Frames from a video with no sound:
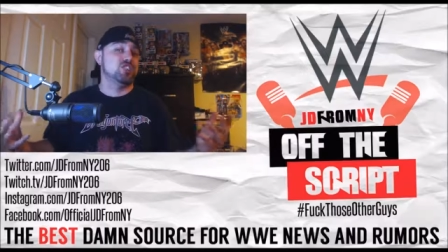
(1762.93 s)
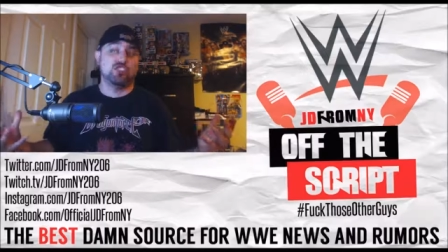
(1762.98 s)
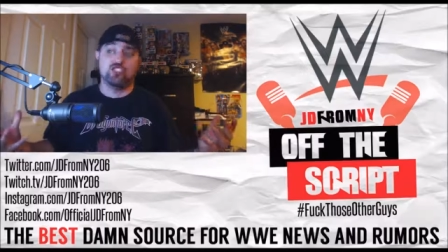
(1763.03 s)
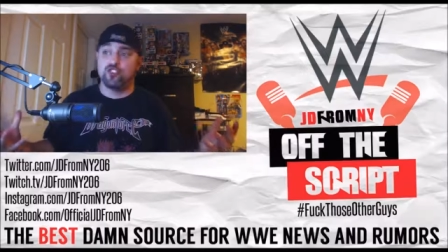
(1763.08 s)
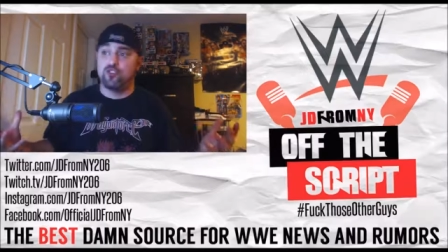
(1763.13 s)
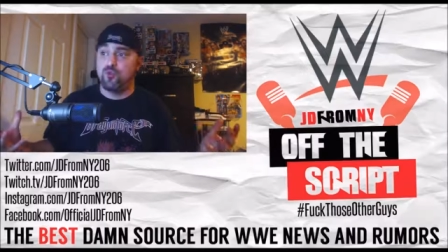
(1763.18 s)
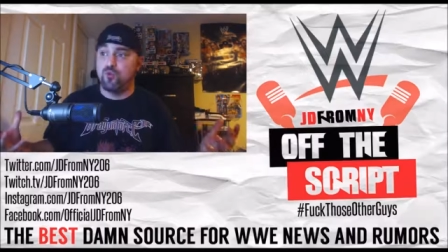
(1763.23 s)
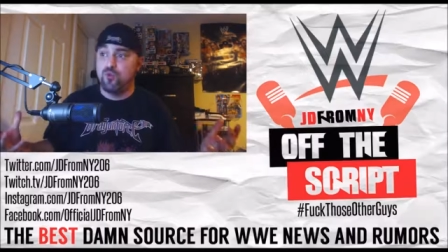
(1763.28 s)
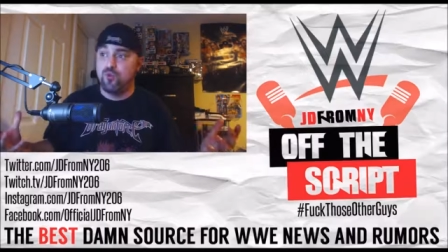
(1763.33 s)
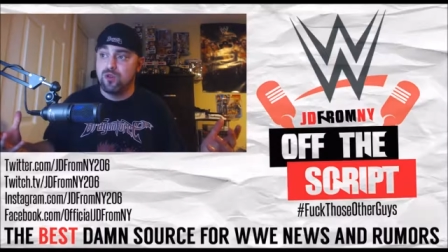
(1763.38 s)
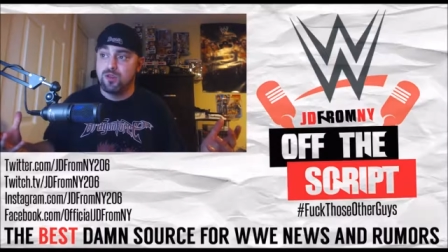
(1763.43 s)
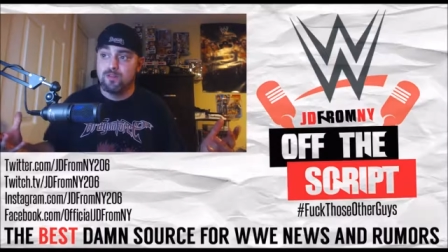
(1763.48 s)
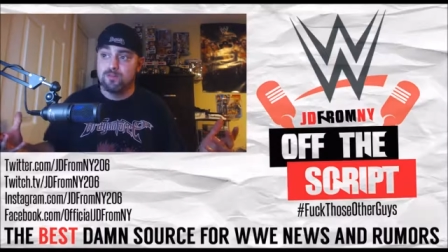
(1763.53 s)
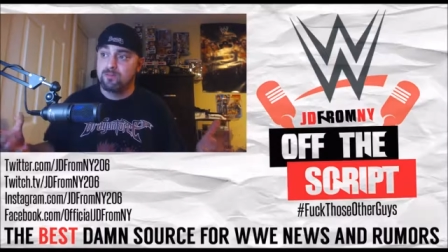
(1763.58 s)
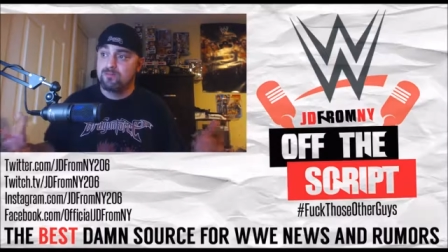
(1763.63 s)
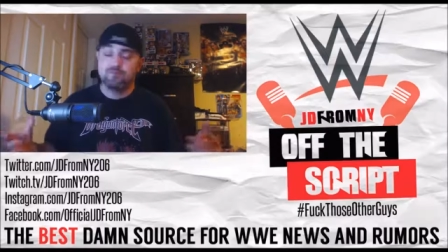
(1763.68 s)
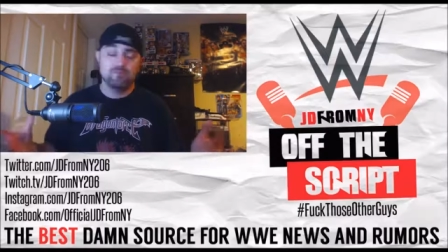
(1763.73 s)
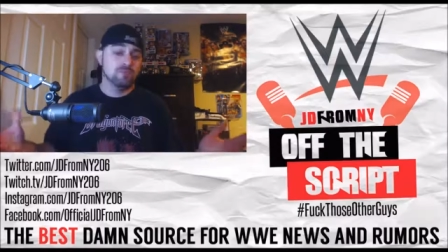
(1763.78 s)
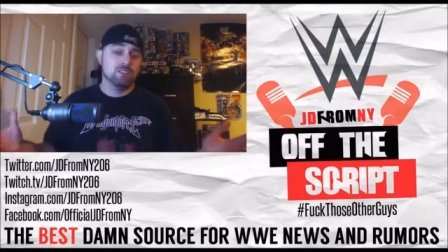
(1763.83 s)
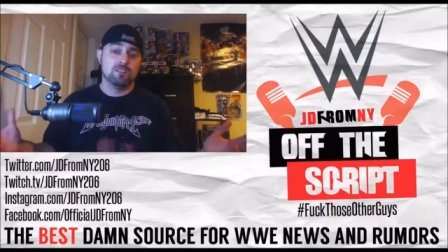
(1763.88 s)
issue,
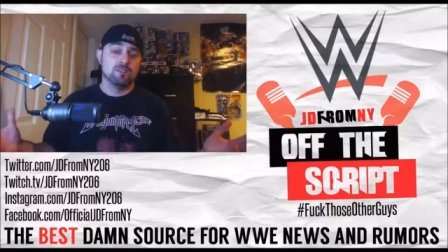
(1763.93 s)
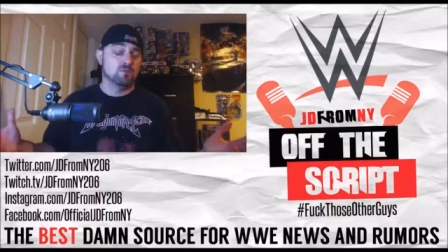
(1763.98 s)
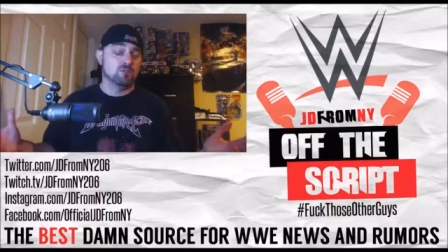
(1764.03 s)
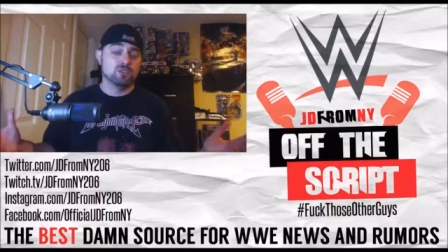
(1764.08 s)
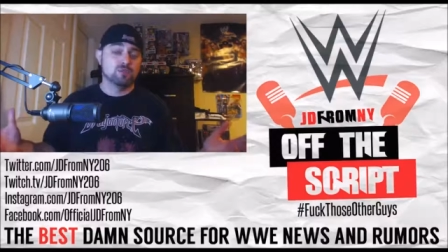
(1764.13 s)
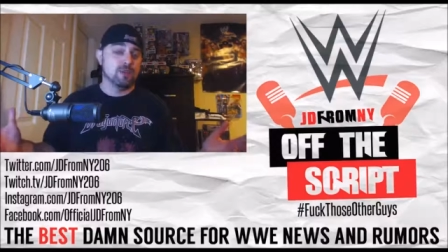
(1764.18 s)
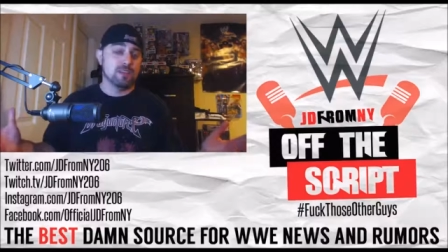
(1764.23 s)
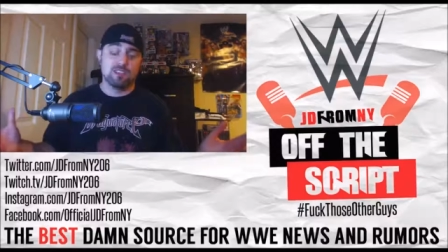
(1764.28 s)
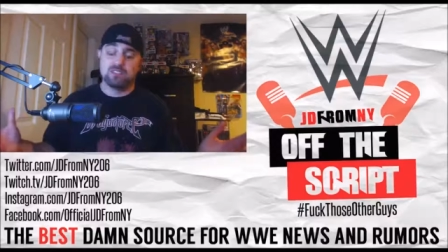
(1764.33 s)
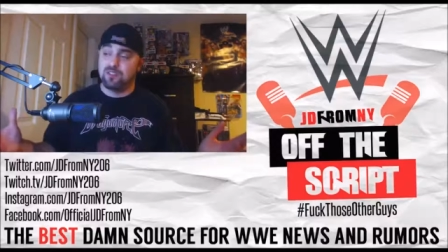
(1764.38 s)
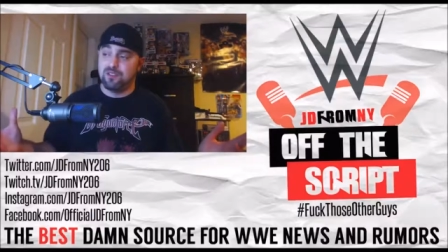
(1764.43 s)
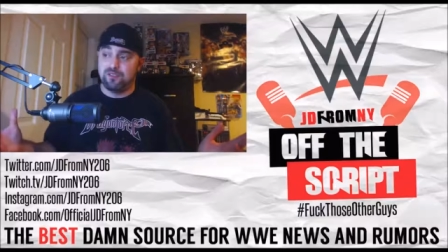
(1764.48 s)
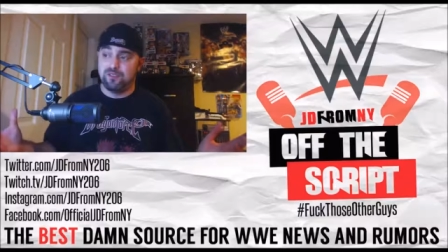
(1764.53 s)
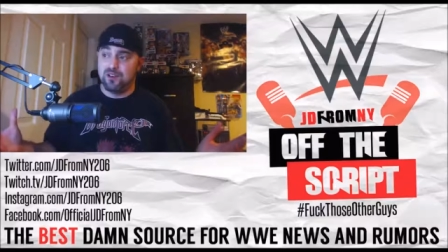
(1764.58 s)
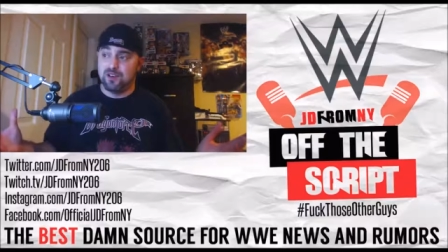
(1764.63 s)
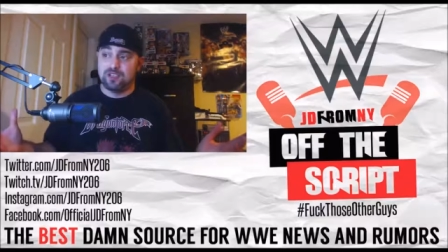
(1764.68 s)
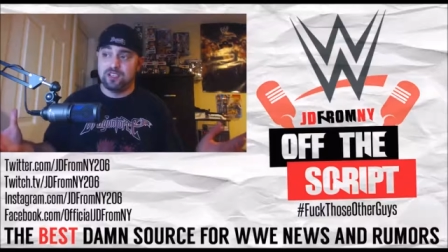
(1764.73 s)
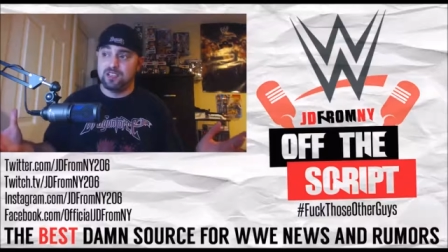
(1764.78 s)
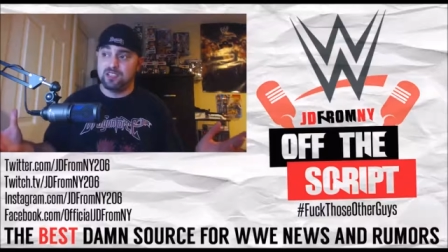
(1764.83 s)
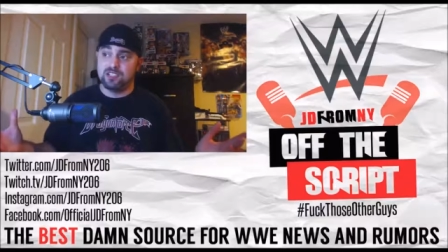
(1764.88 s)
which makes no
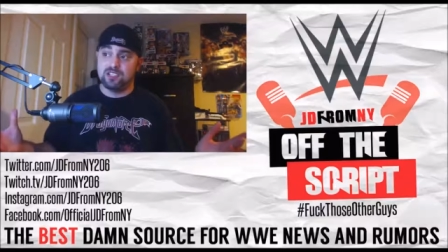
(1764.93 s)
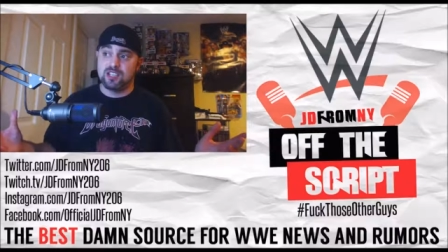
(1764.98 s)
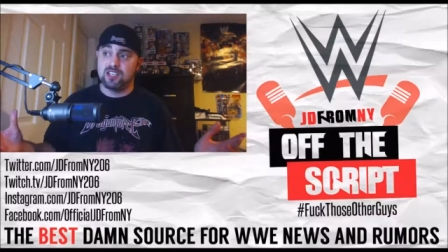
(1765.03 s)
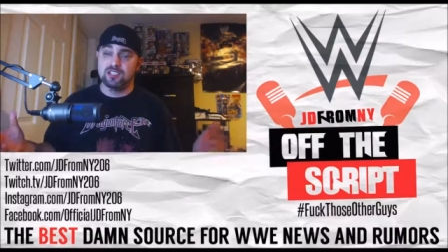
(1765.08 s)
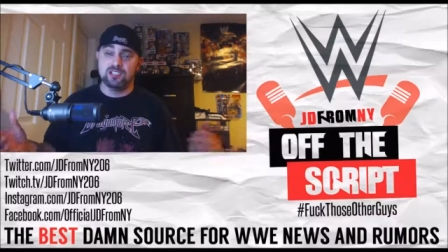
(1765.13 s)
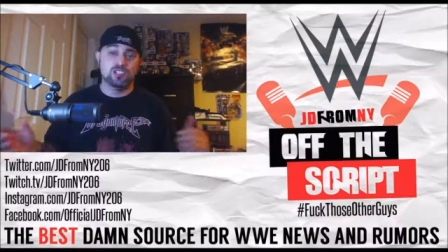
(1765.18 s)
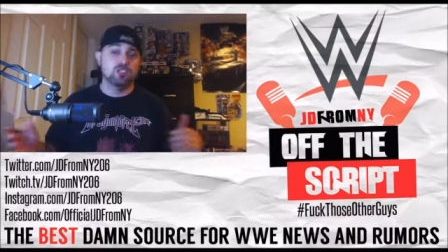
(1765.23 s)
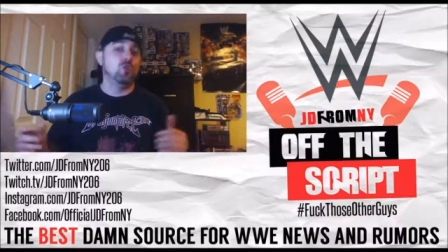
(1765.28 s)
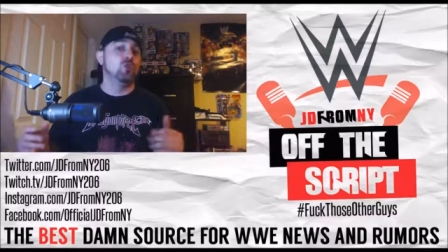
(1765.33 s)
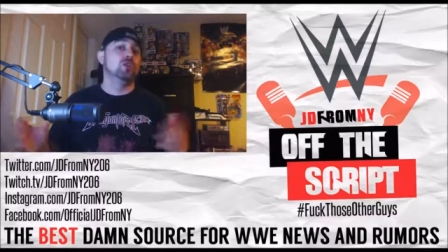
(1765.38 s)
fucking sense.